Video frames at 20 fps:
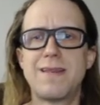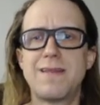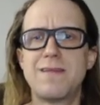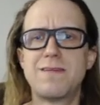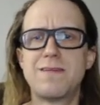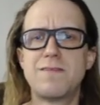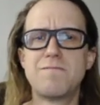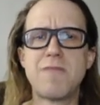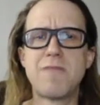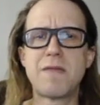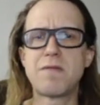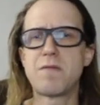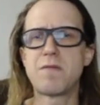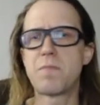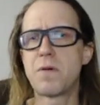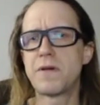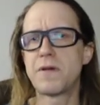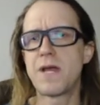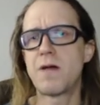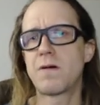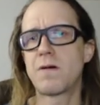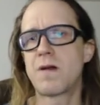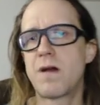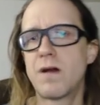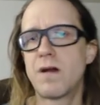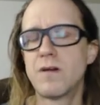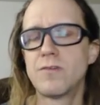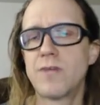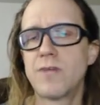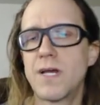maybe you put out
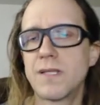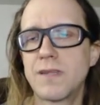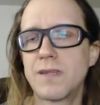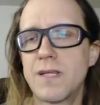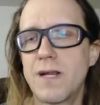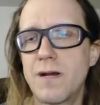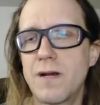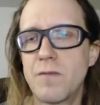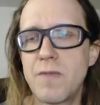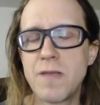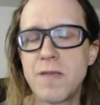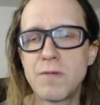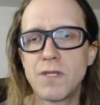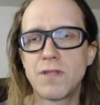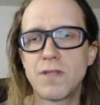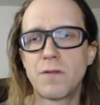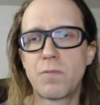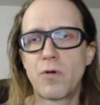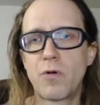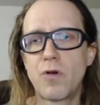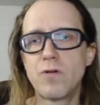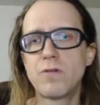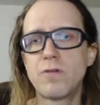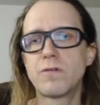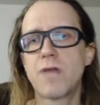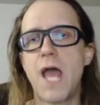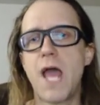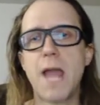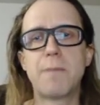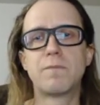cars out there, maybe they're
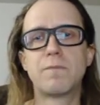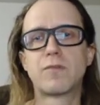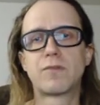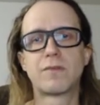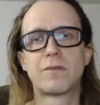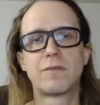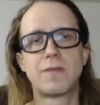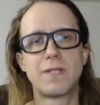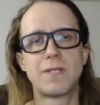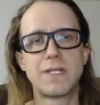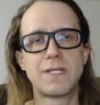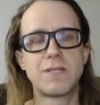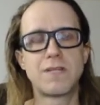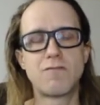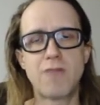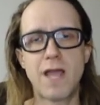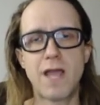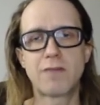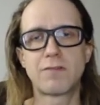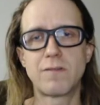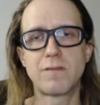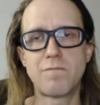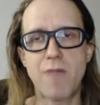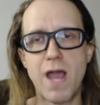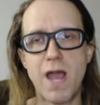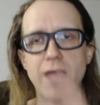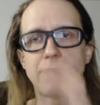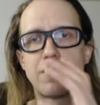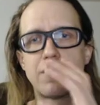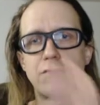prototypes, and you actually
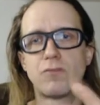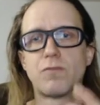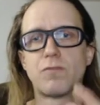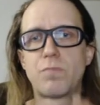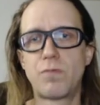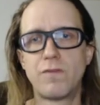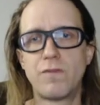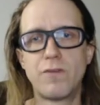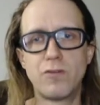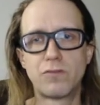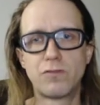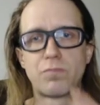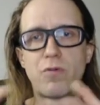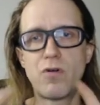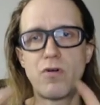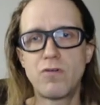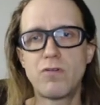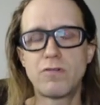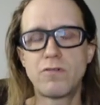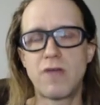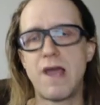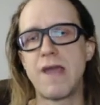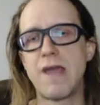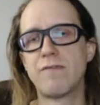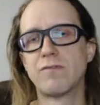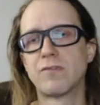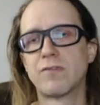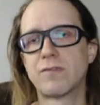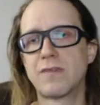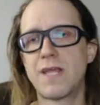buy those
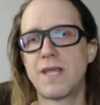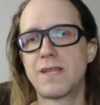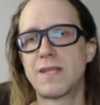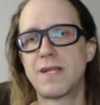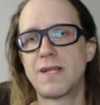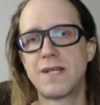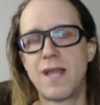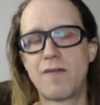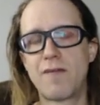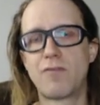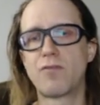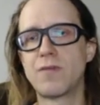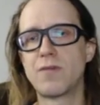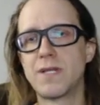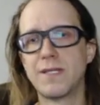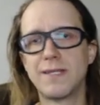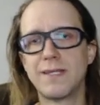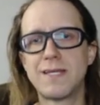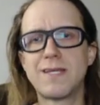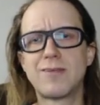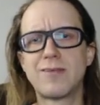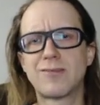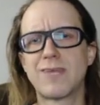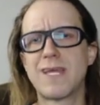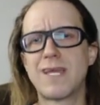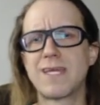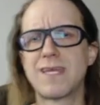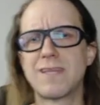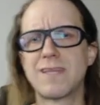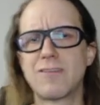prototypes that they never release
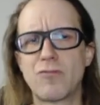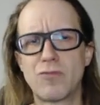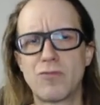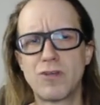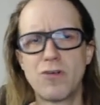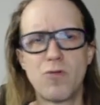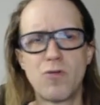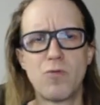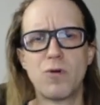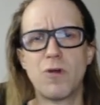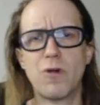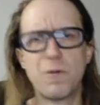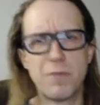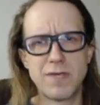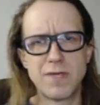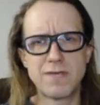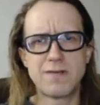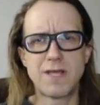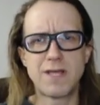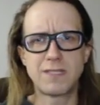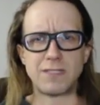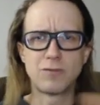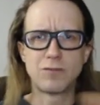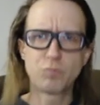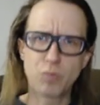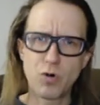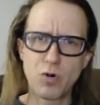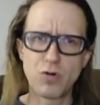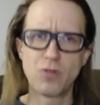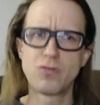like in the real world, but you got these
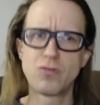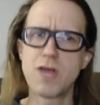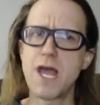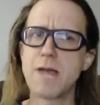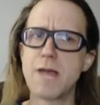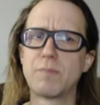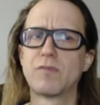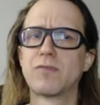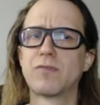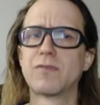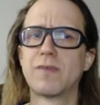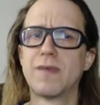prototypes